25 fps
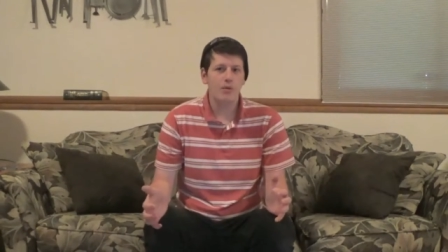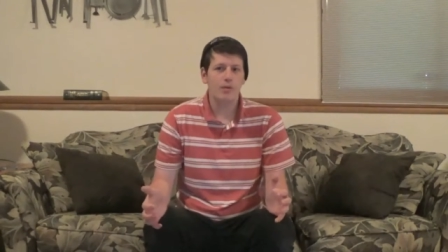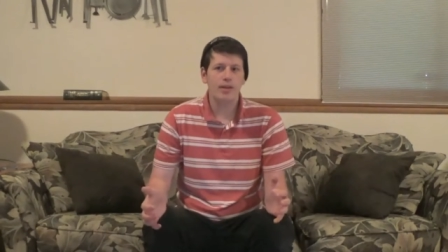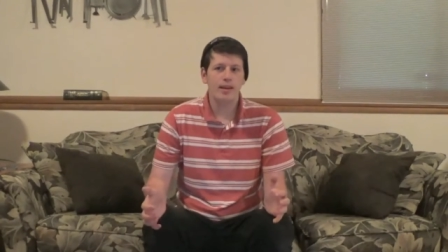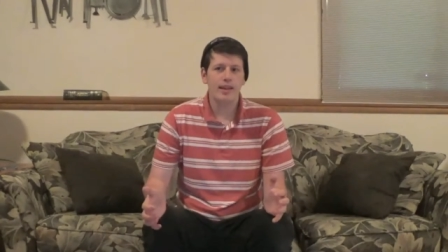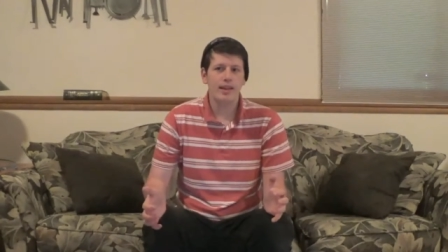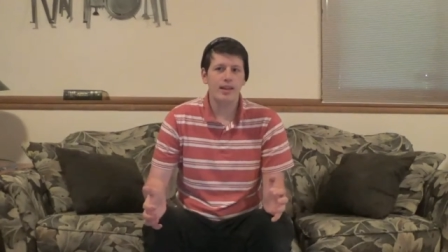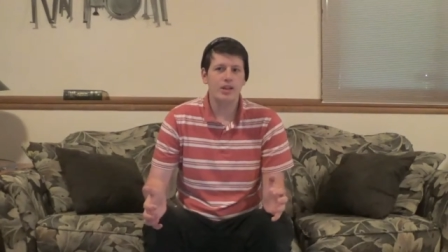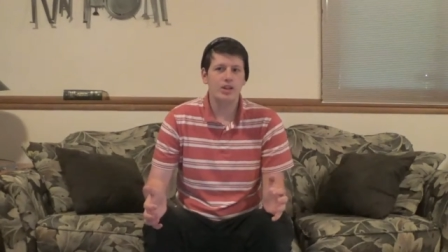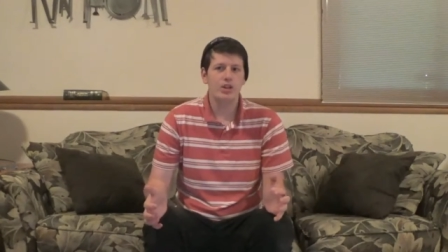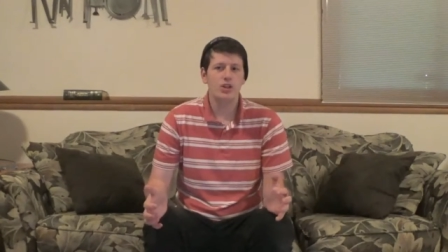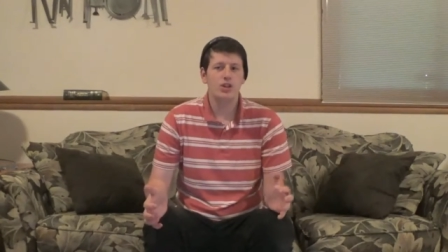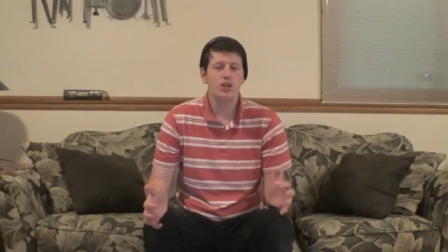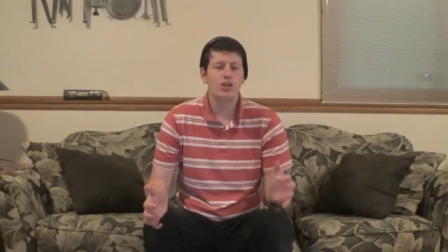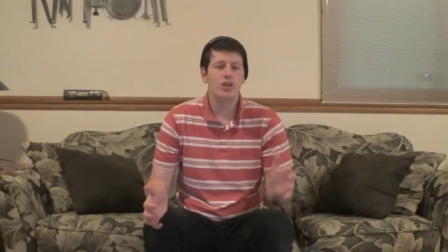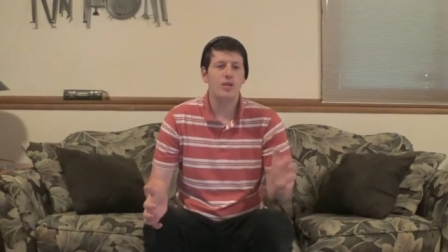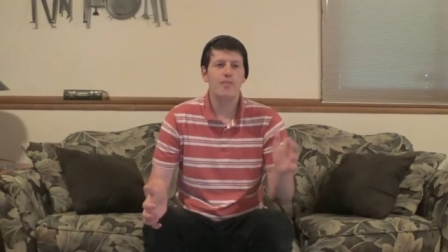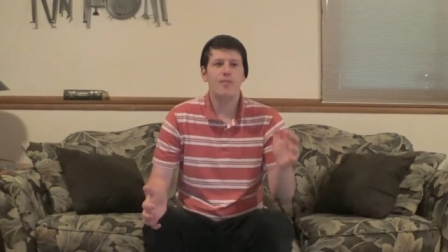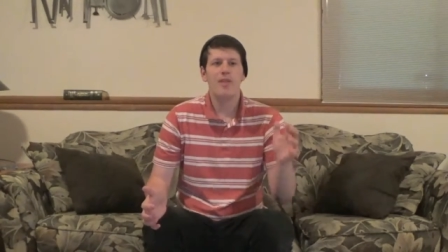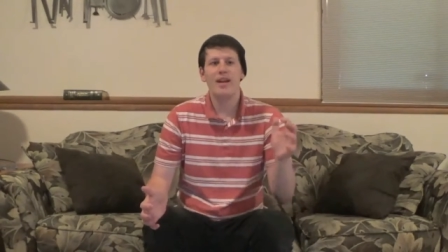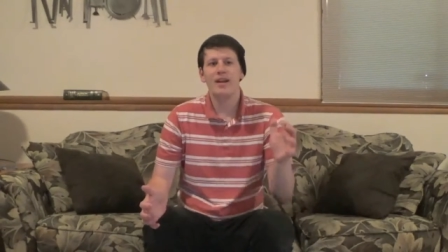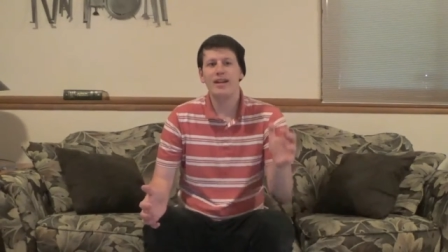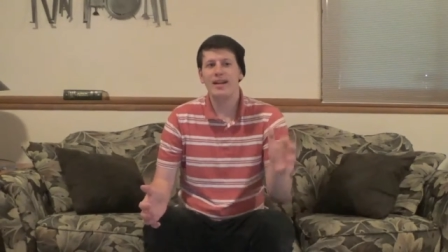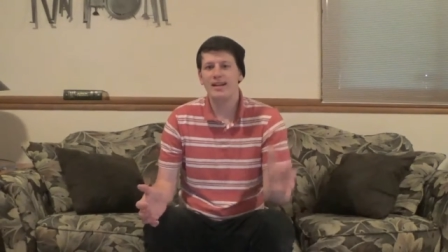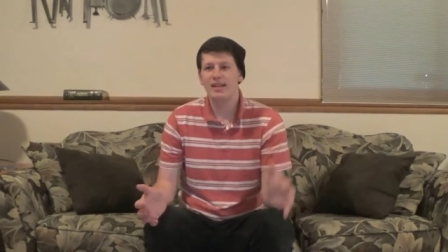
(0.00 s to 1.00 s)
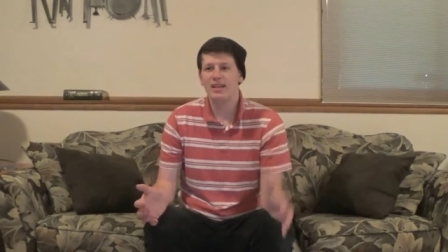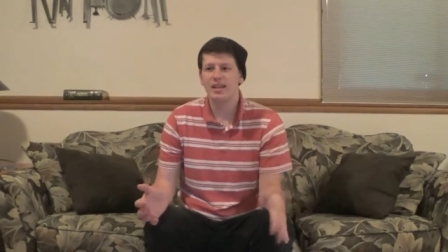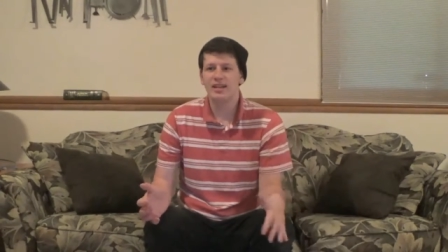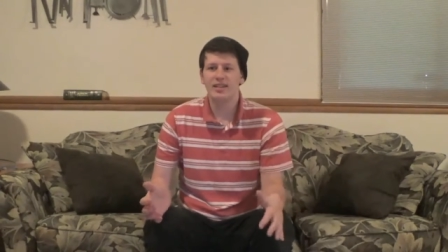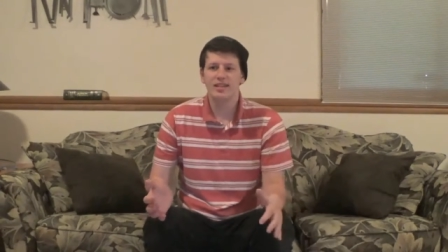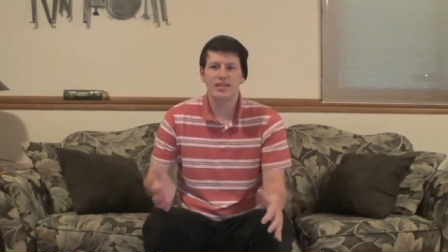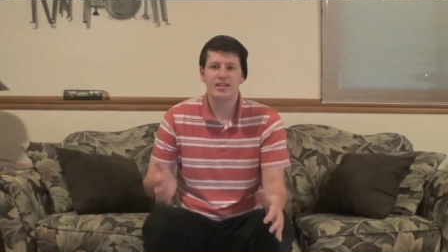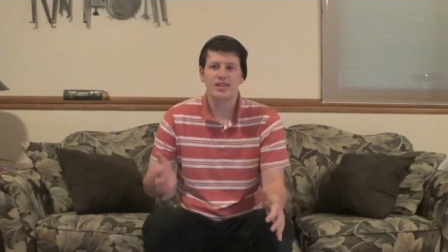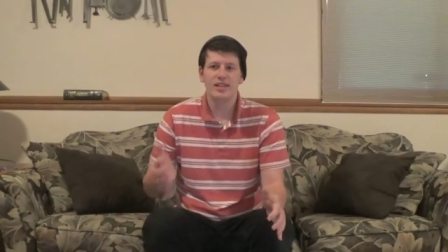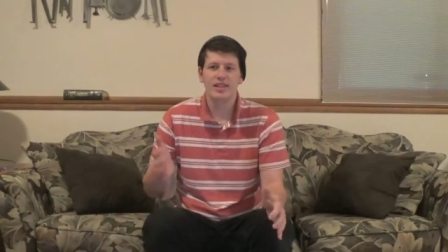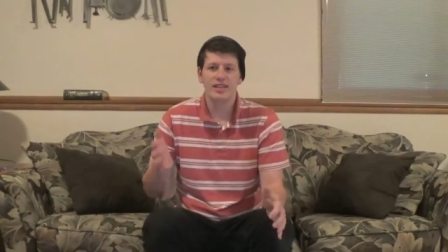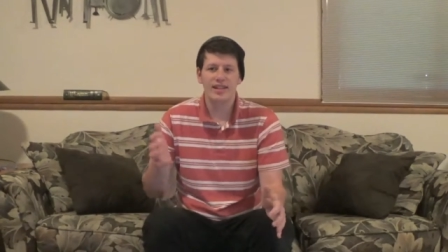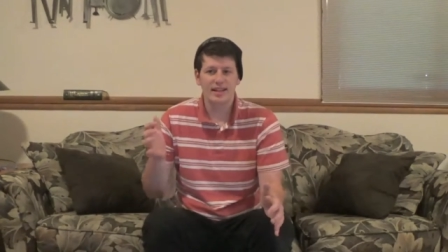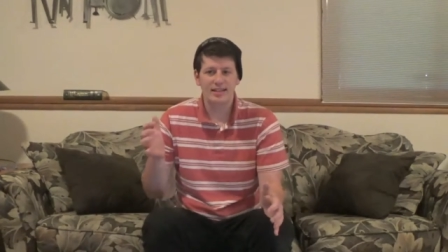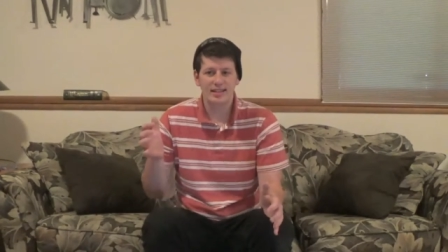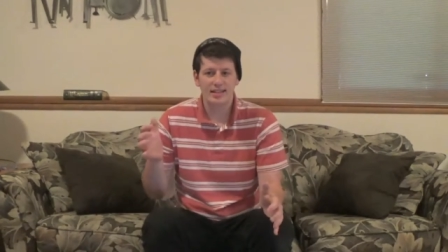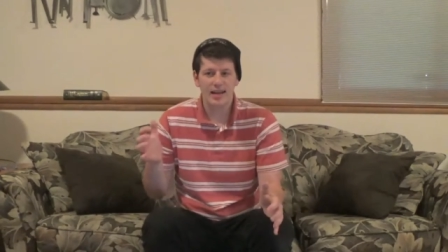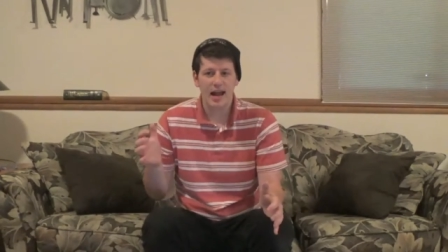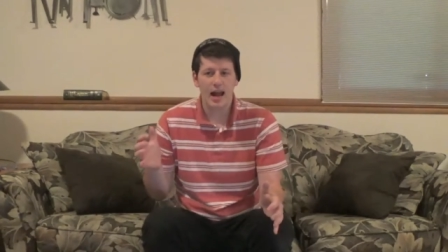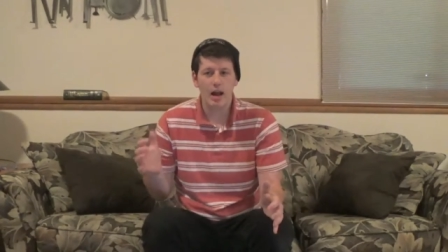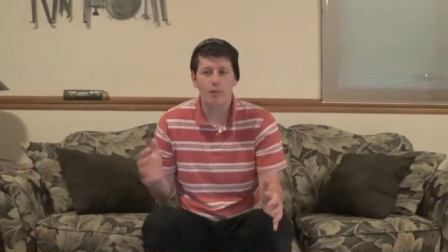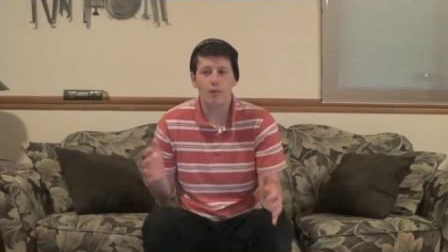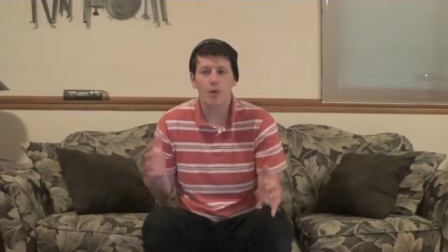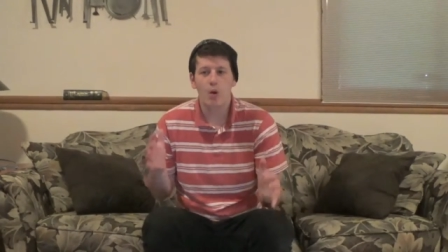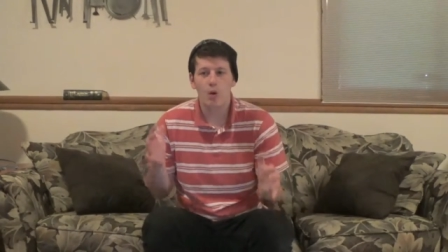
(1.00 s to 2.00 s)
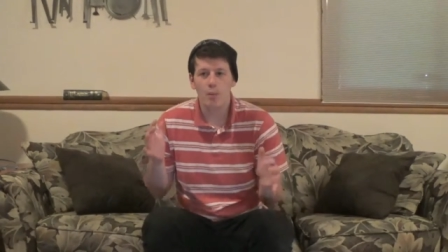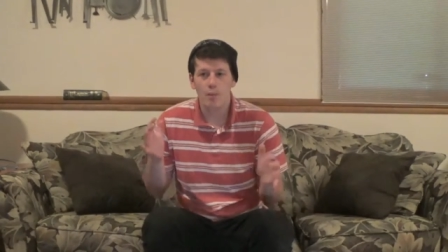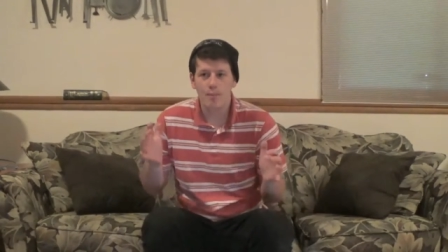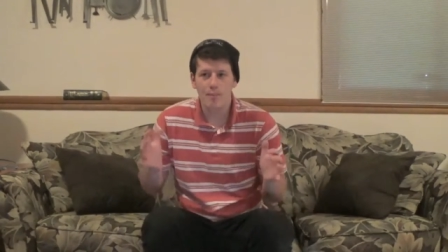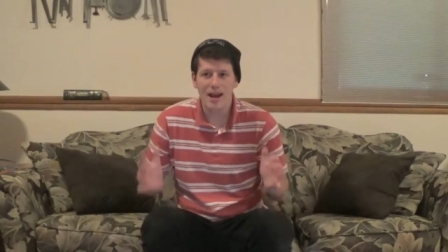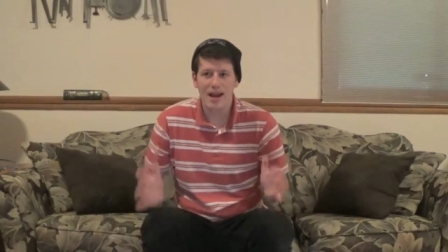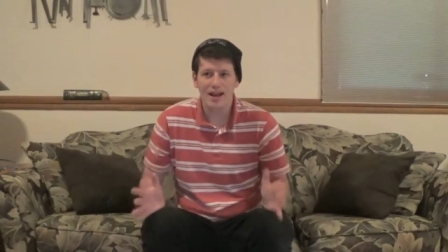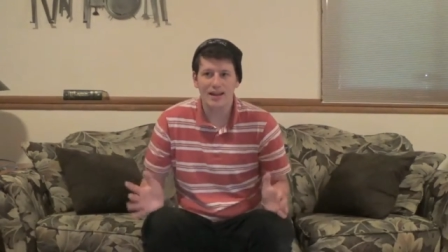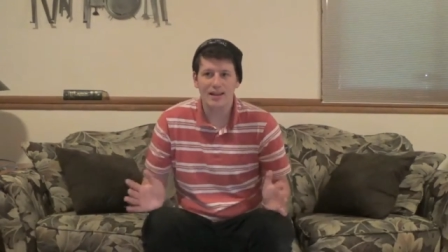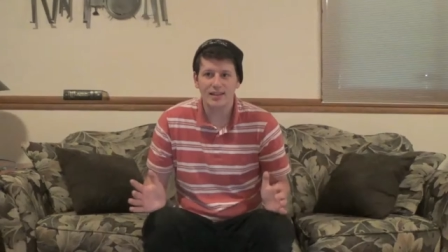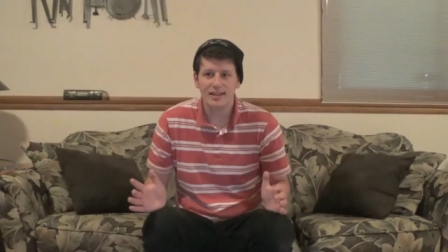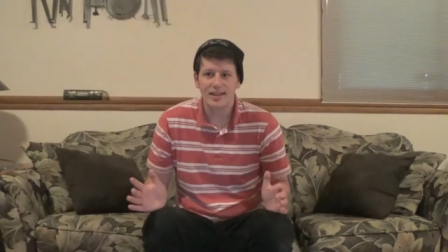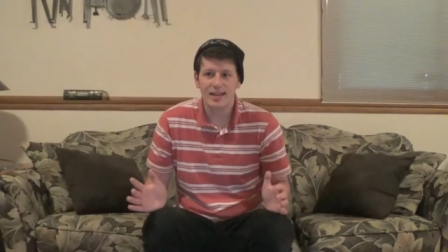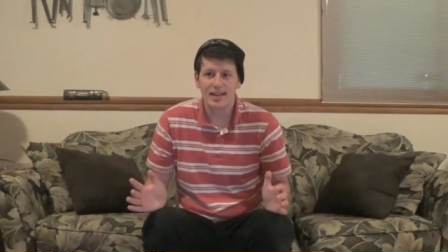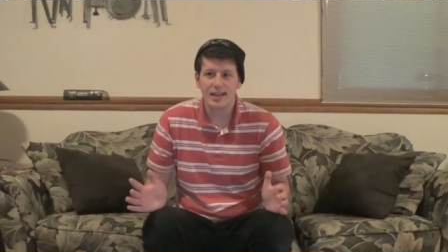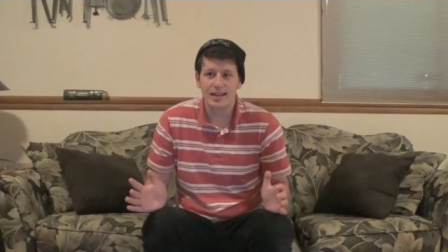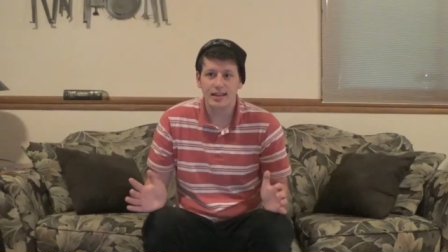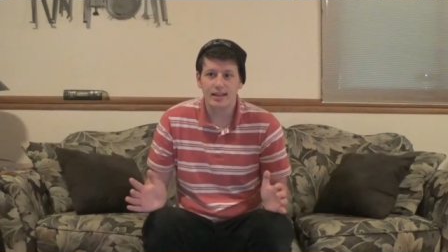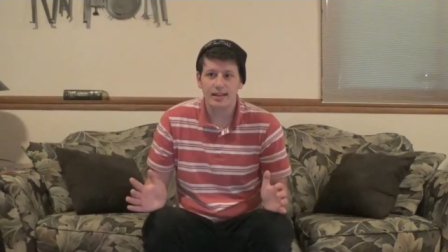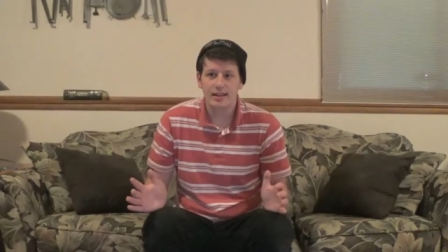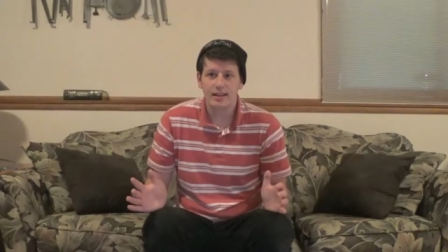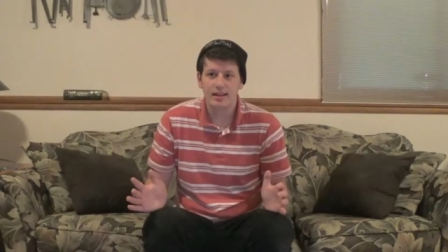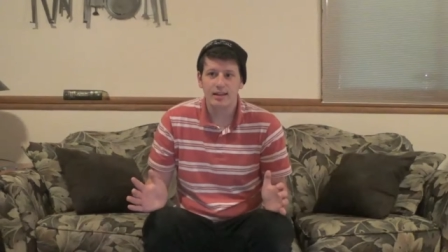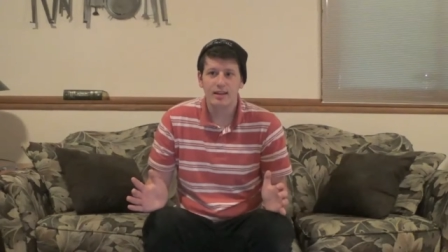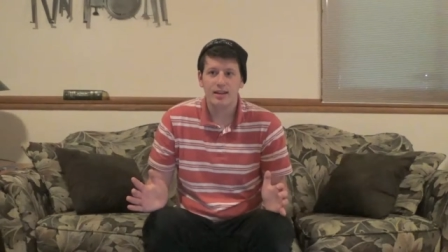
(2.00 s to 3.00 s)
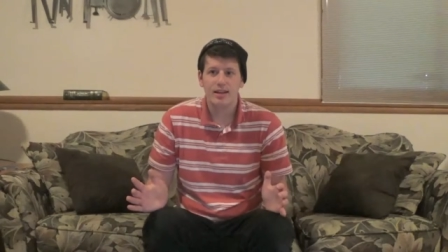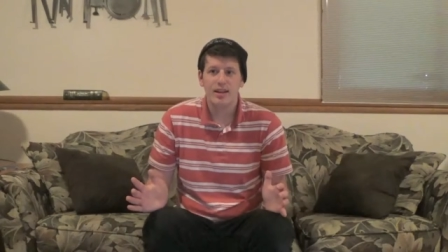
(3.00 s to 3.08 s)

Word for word: relationship that's not romantic.